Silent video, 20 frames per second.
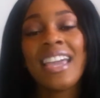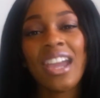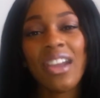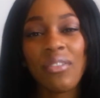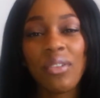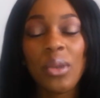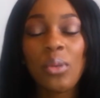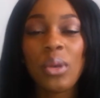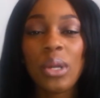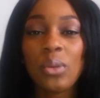Hi
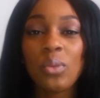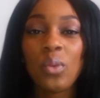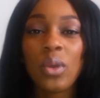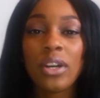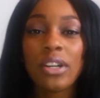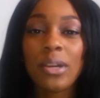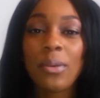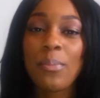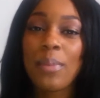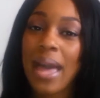everyone,
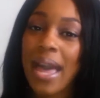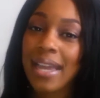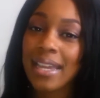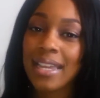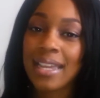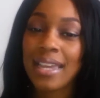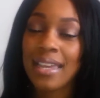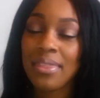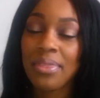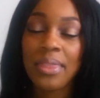welcome back
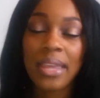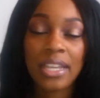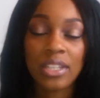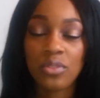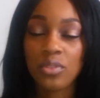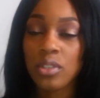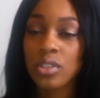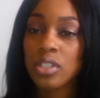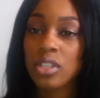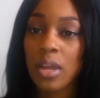and thanks
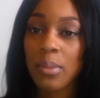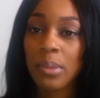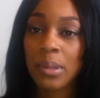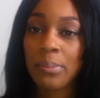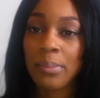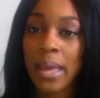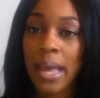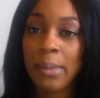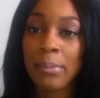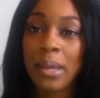for
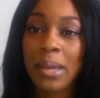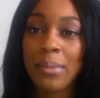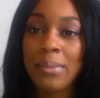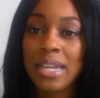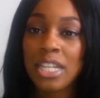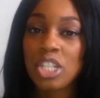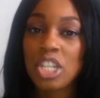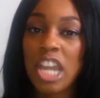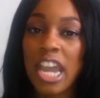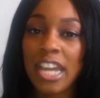stopping back by my
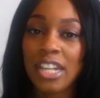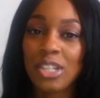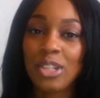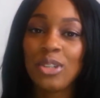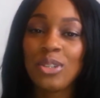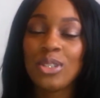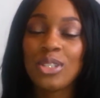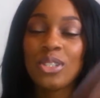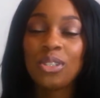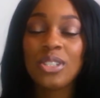channel.
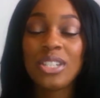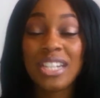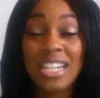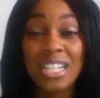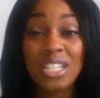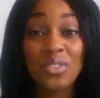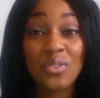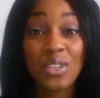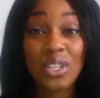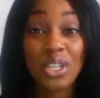So
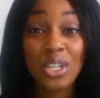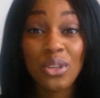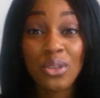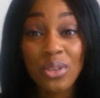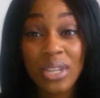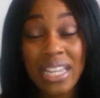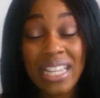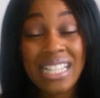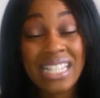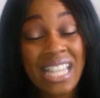today's video
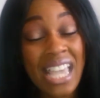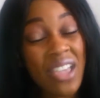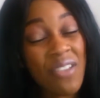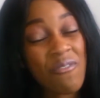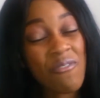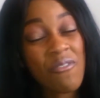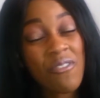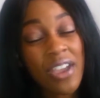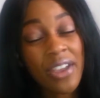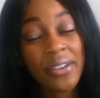is a
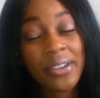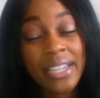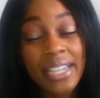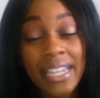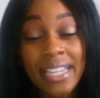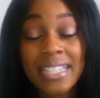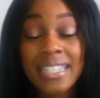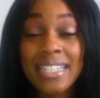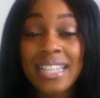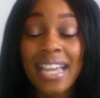very
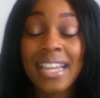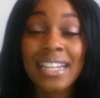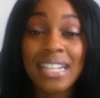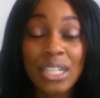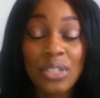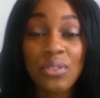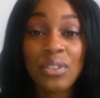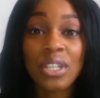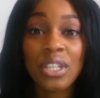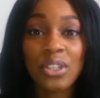
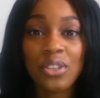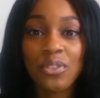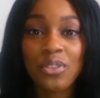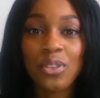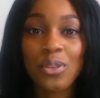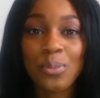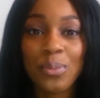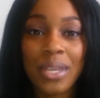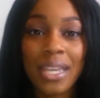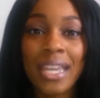exciting video for
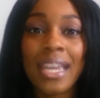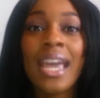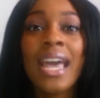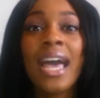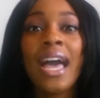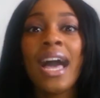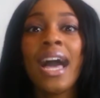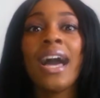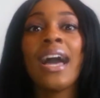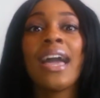me.
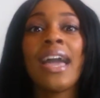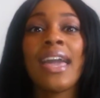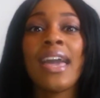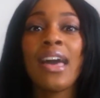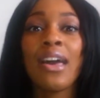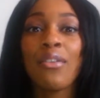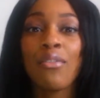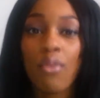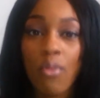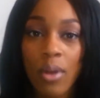I
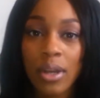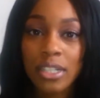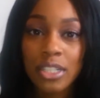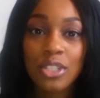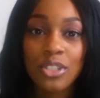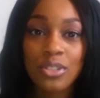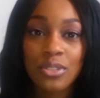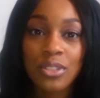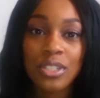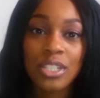have wanted to
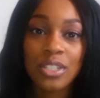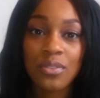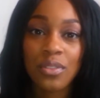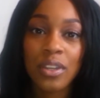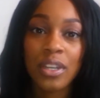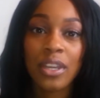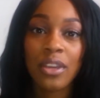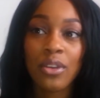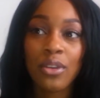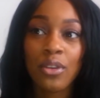do this
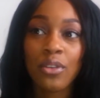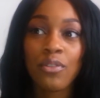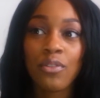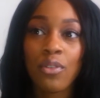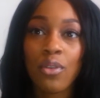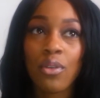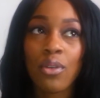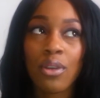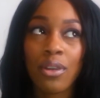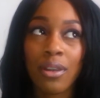video
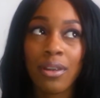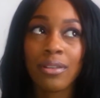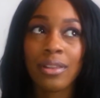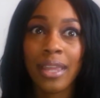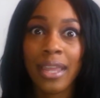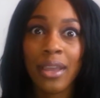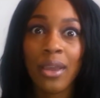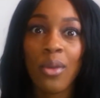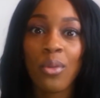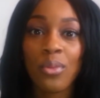for
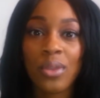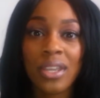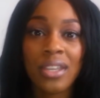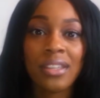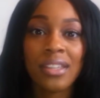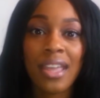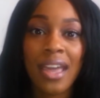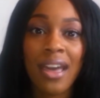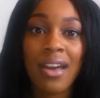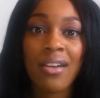like a week
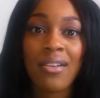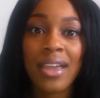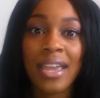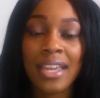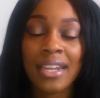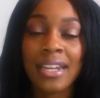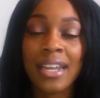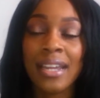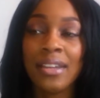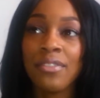now
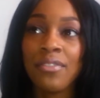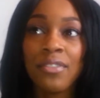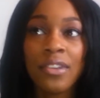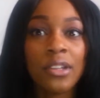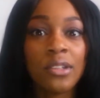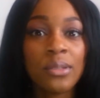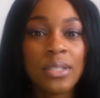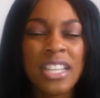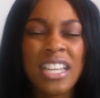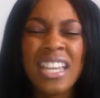and I
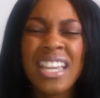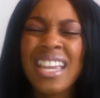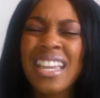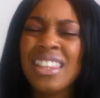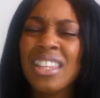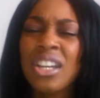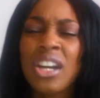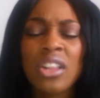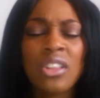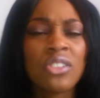filmed it and
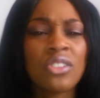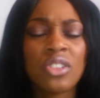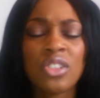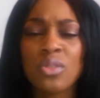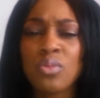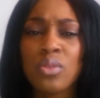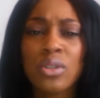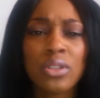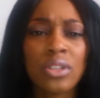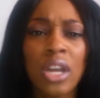the colors
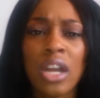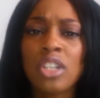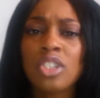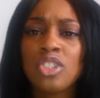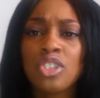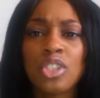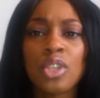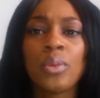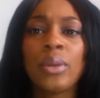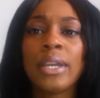just were not
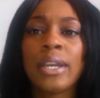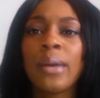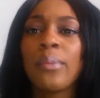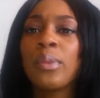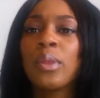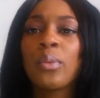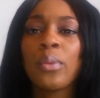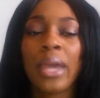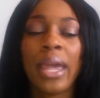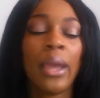showing up
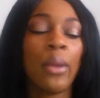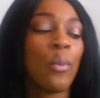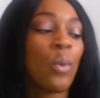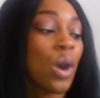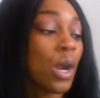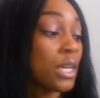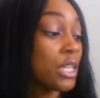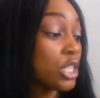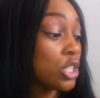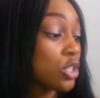the way I
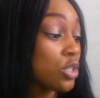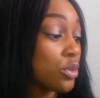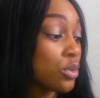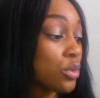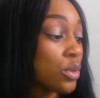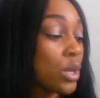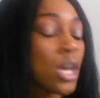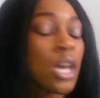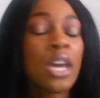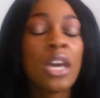wanted to.
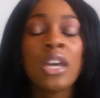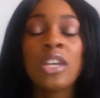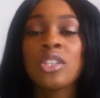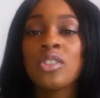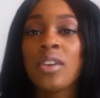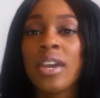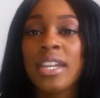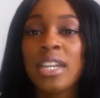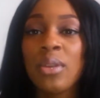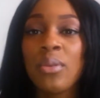So
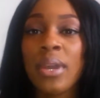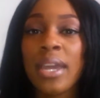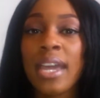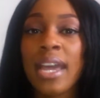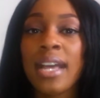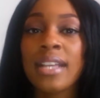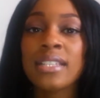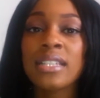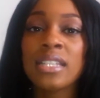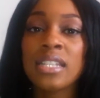anyway,
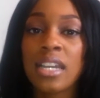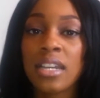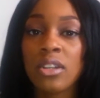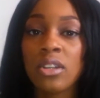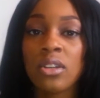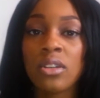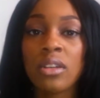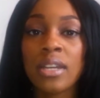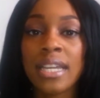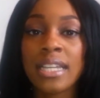as the
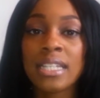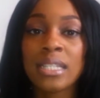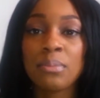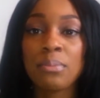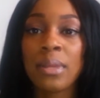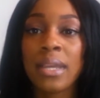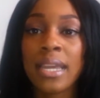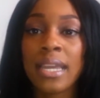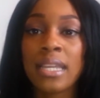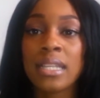title
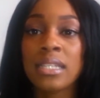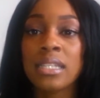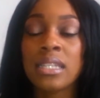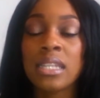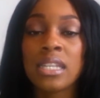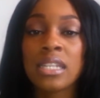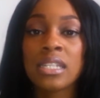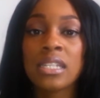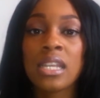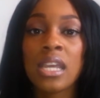explains,
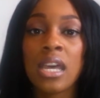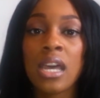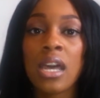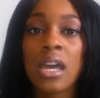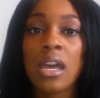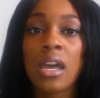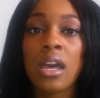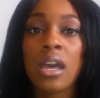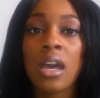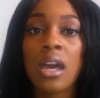this
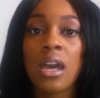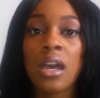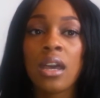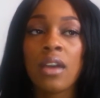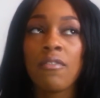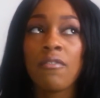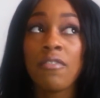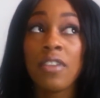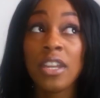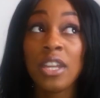
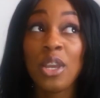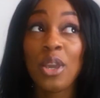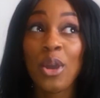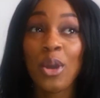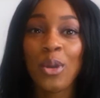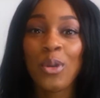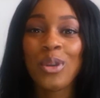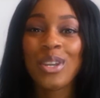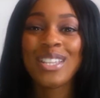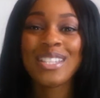
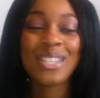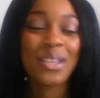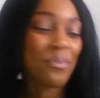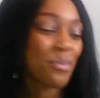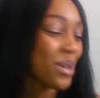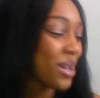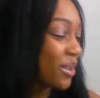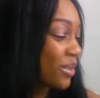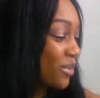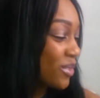video is
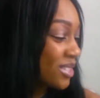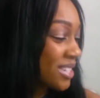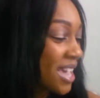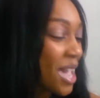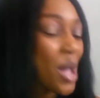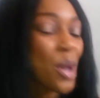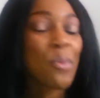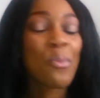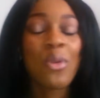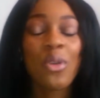about
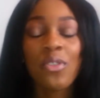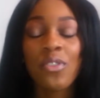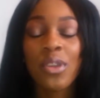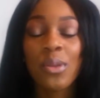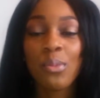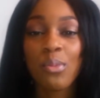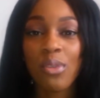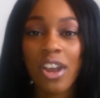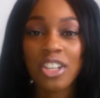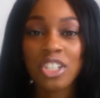
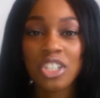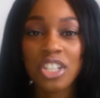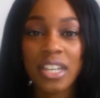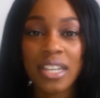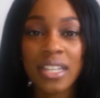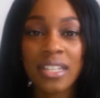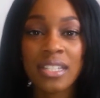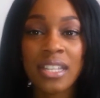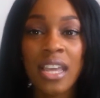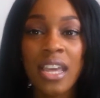Morphe
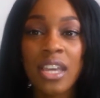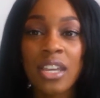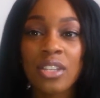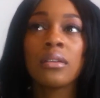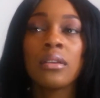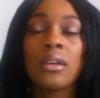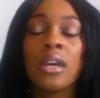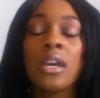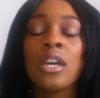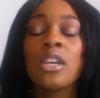brushes.
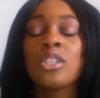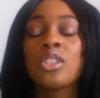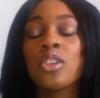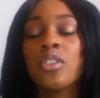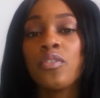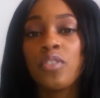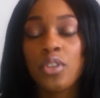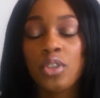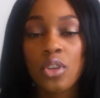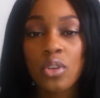So
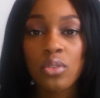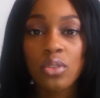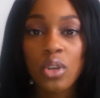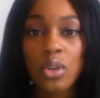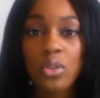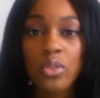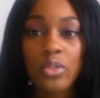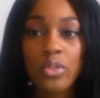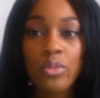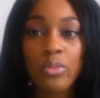if you don't know
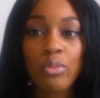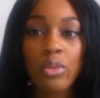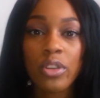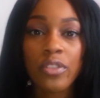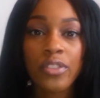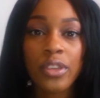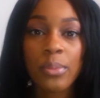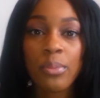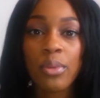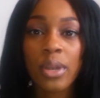who
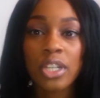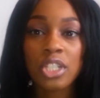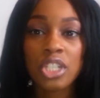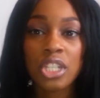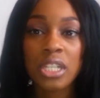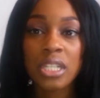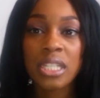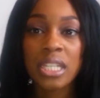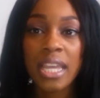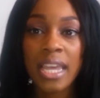Morphe
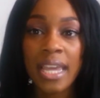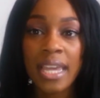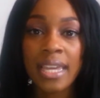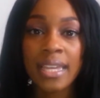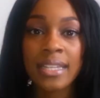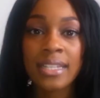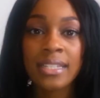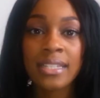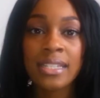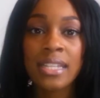brushes
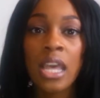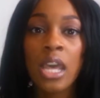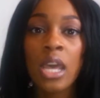is,